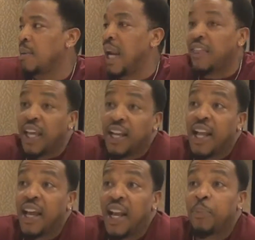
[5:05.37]
And I think,
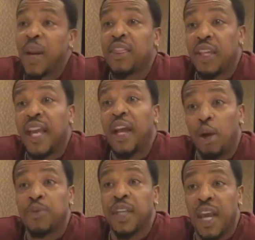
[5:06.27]
but I think that
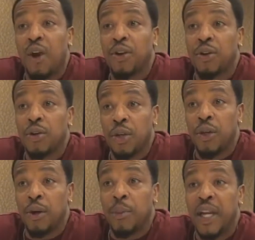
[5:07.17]
helps the character, you
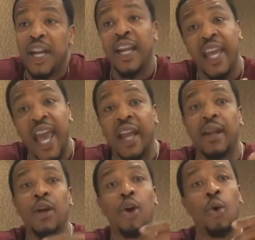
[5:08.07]
know what I mean. And
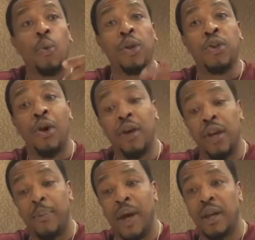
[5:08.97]
again, when you're
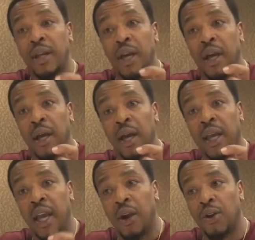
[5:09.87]
talking about a
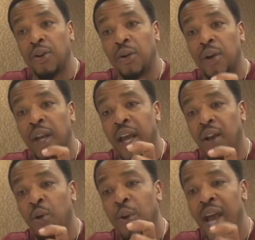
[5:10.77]
character
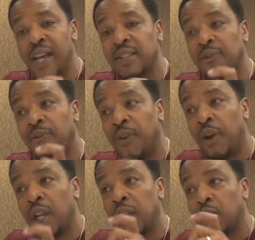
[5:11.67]
who has
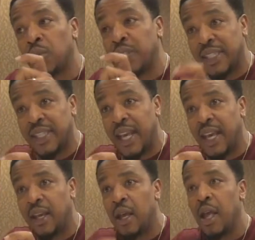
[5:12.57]
very little to
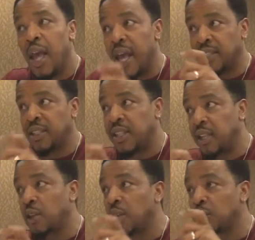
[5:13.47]
say as it
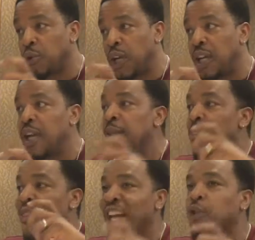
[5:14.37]
stands on the screen,
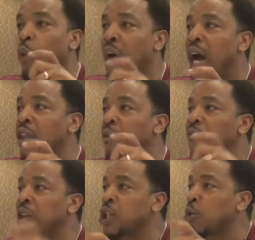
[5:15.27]
that's why the
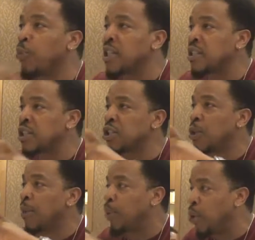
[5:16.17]
physical presence is
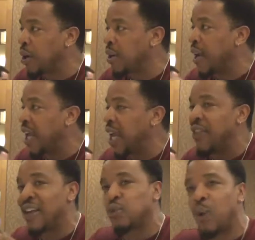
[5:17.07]
so important. Again,
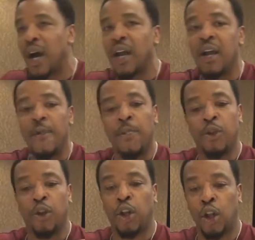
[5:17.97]
that's why
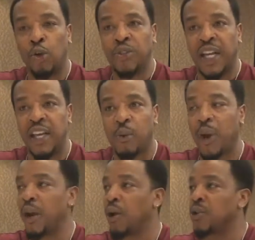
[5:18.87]
the clothes that he
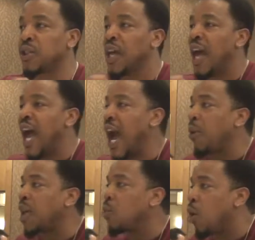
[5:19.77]
wears,
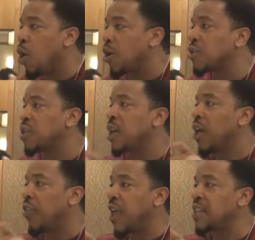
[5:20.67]
how he walks,
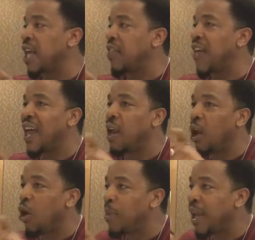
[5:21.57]
things like that, it
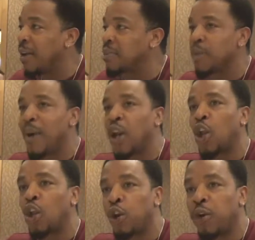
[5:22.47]
all becomes about
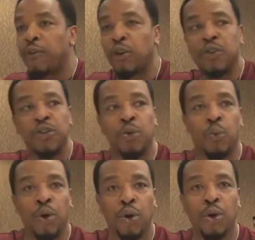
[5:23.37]
a look versus a
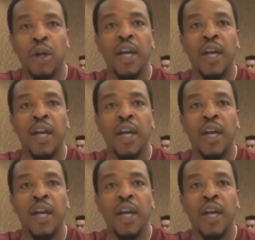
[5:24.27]
word.